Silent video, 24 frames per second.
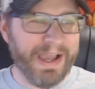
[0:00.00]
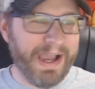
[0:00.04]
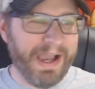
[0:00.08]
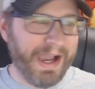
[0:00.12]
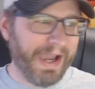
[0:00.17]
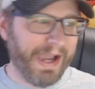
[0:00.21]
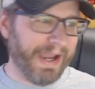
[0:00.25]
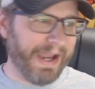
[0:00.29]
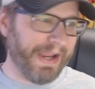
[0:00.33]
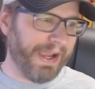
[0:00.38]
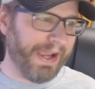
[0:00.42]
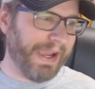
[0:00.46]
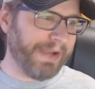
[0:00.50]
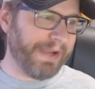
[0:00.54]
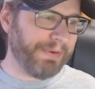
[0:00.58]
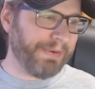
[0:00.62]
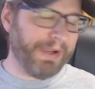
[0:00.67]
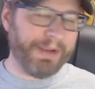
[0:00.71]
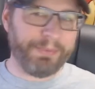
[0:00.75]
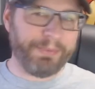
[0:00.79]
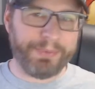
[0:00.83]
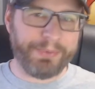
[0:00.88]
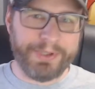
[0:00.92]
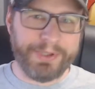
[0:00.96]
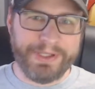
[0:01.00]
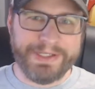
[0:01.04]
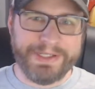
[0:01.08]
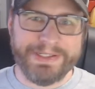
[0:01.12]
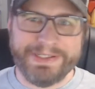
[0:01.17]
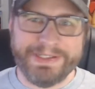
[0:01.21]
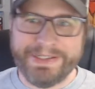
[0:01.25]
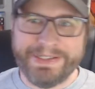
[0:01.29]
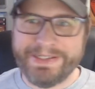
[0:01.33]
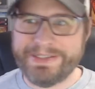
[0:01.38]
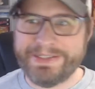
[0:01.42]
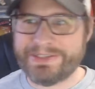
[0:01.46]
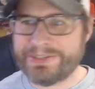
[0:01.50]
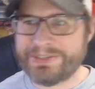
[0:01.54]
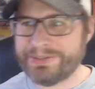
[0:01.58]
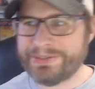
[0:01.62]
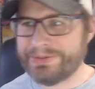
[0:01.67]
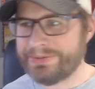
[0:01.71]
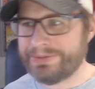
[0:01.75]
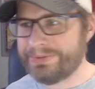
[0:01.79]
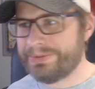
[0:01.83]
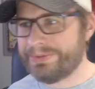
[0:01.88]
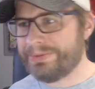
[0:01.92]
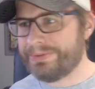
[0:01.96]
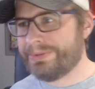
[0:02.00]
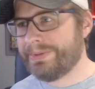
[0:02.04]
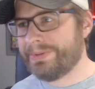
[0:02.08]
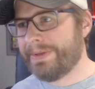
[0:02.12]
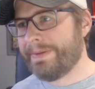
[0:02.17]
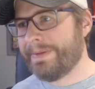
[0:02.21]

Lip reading: I really need to